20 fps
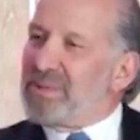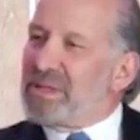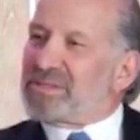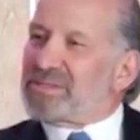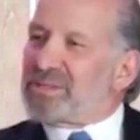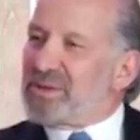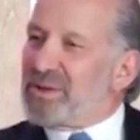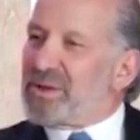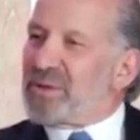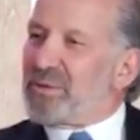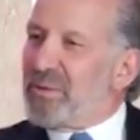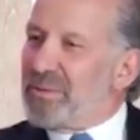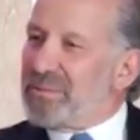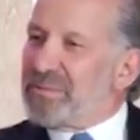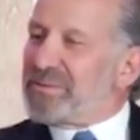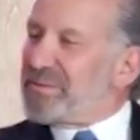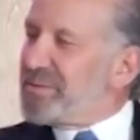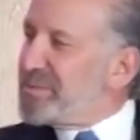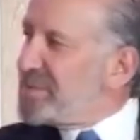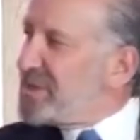military
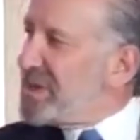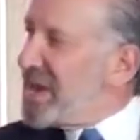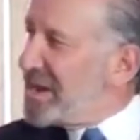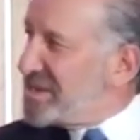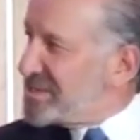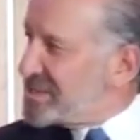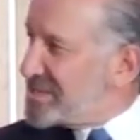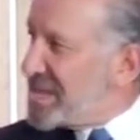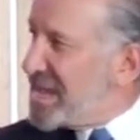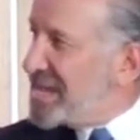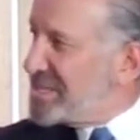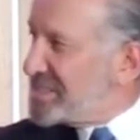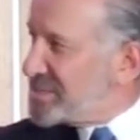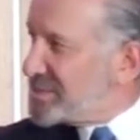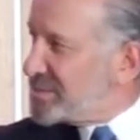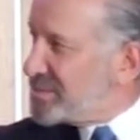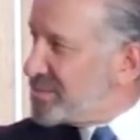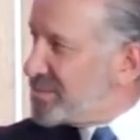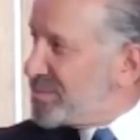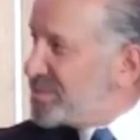equipment from the United
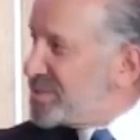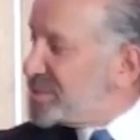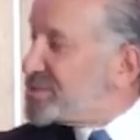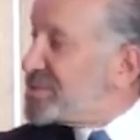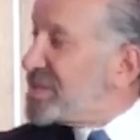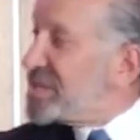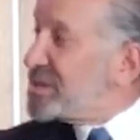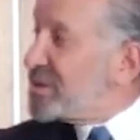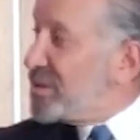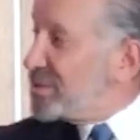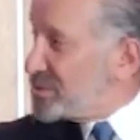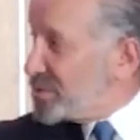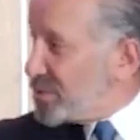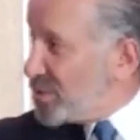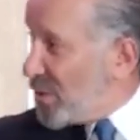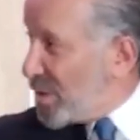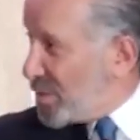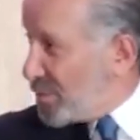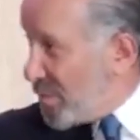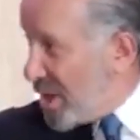States, which then goes a
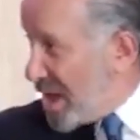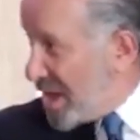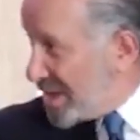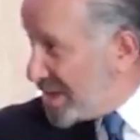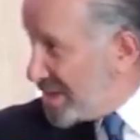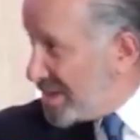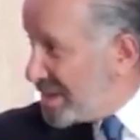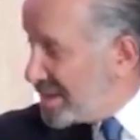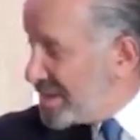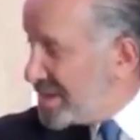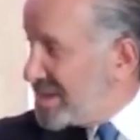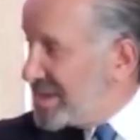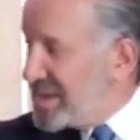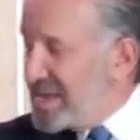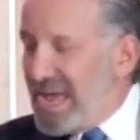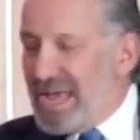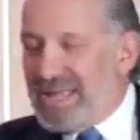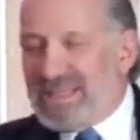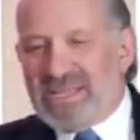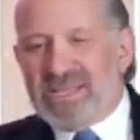long way.
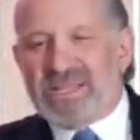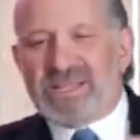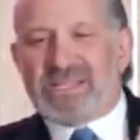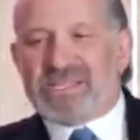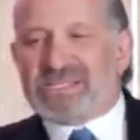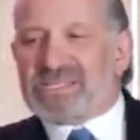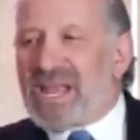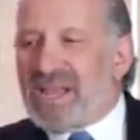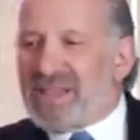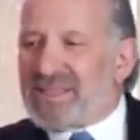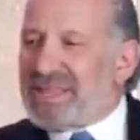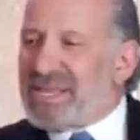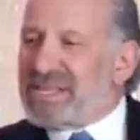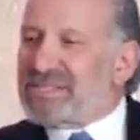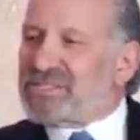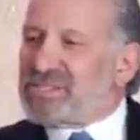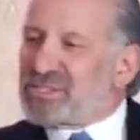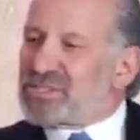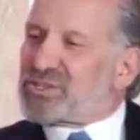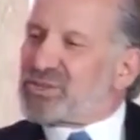And these kind of
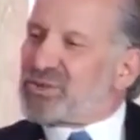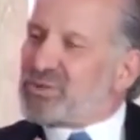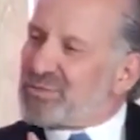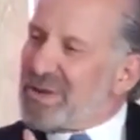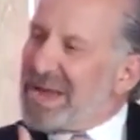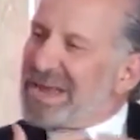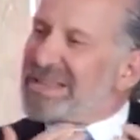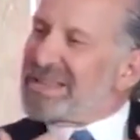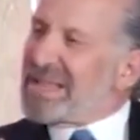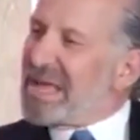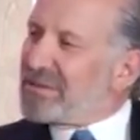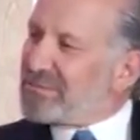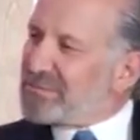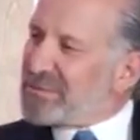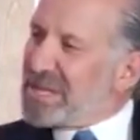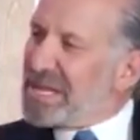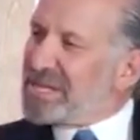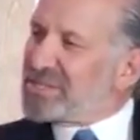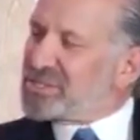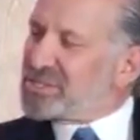things, just creating that
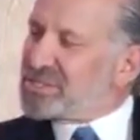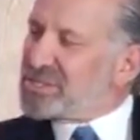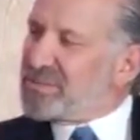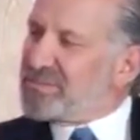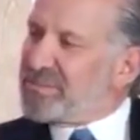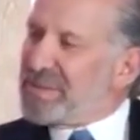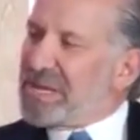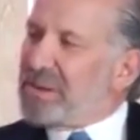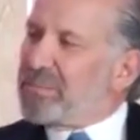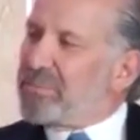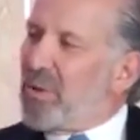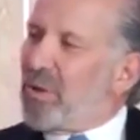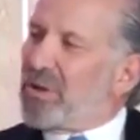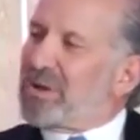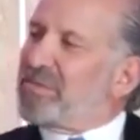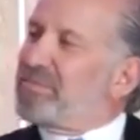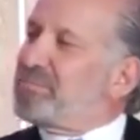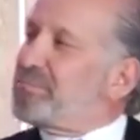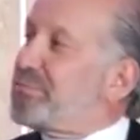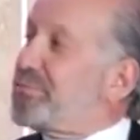relationship, being a
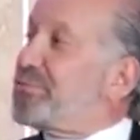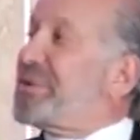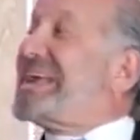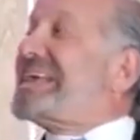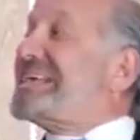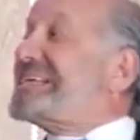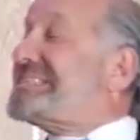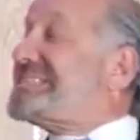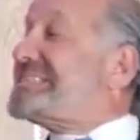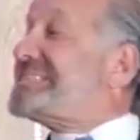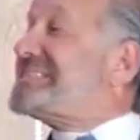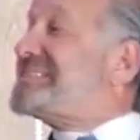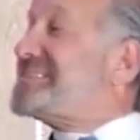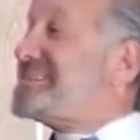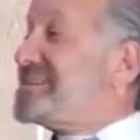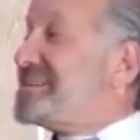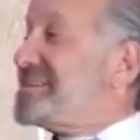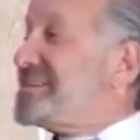part of BRICS,